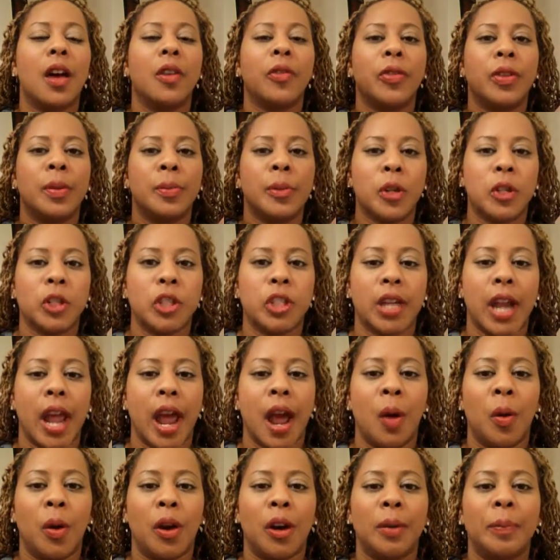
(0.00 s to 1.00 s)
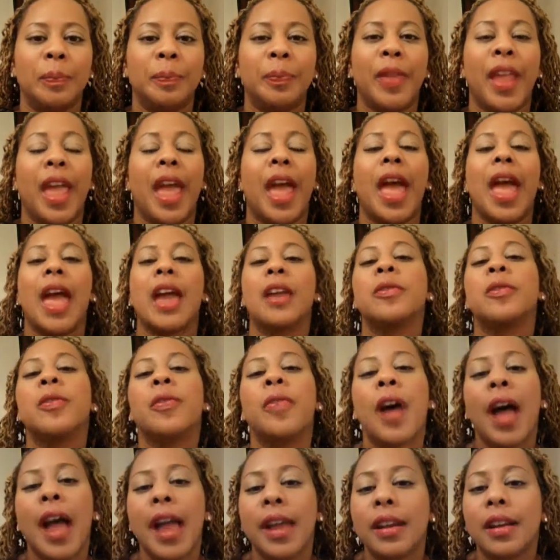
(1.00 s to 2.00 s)
from your shower. And
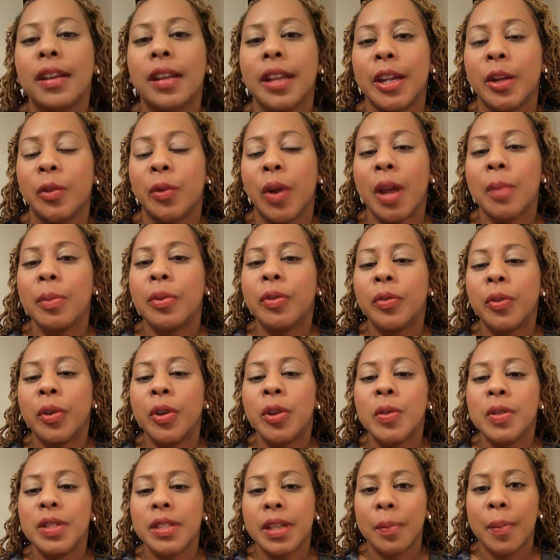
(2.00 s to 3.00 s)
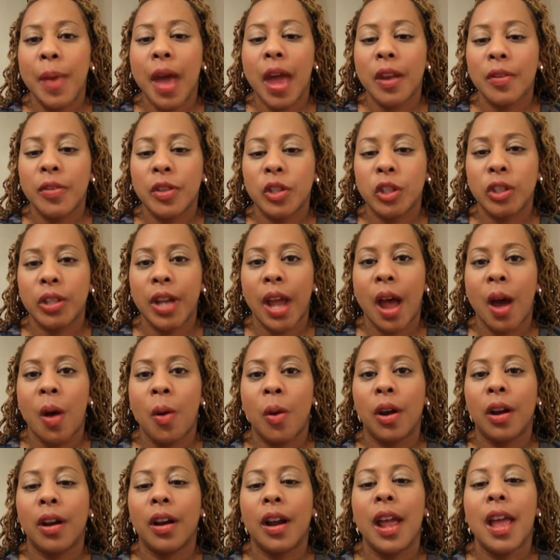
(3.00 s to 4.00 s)
finally, right before you step out of the
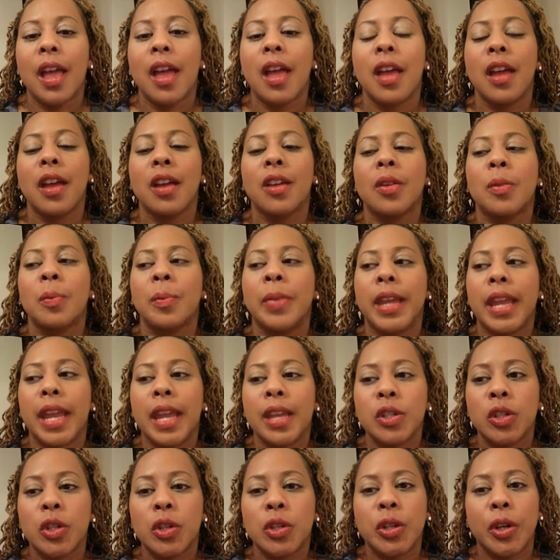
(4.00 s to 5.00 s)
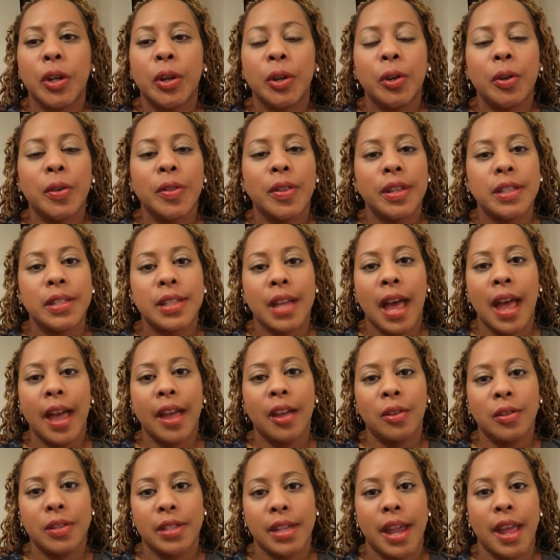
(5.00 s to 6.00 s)
shower, begin to turn the
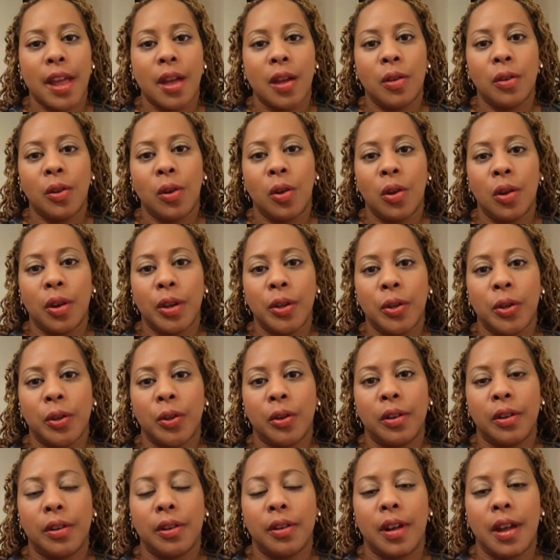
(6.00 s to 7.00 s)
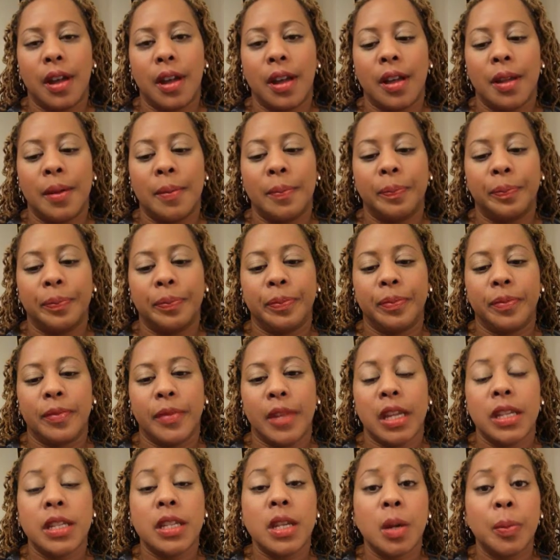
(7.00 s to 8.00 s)
dial down on your
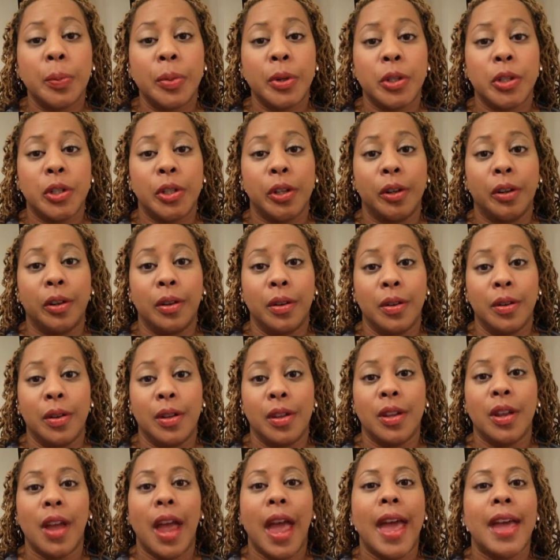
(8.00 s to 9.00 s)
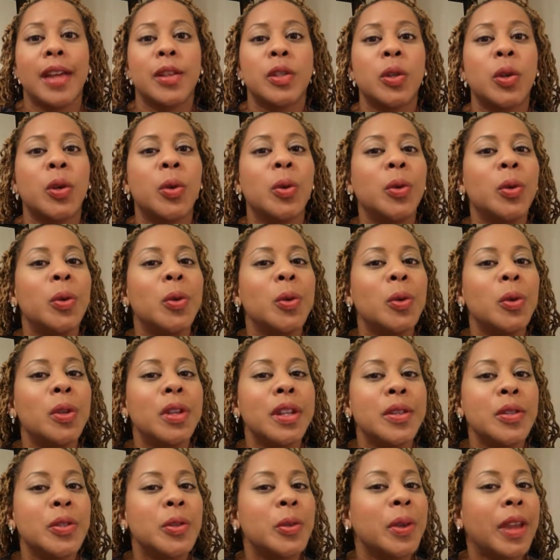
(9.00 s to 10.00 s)
temperature as
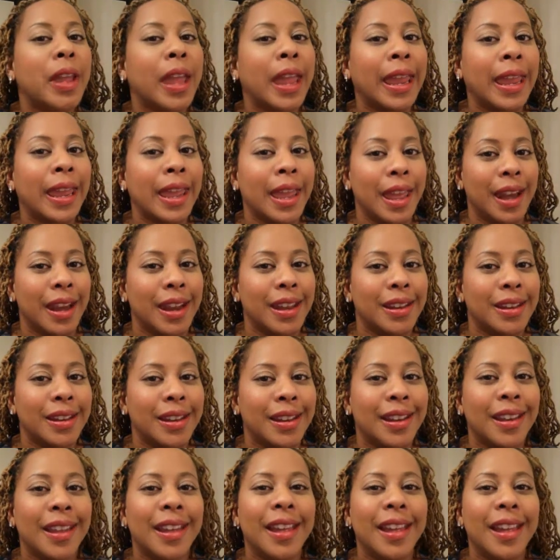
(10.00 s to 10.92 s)
cool as you can get it.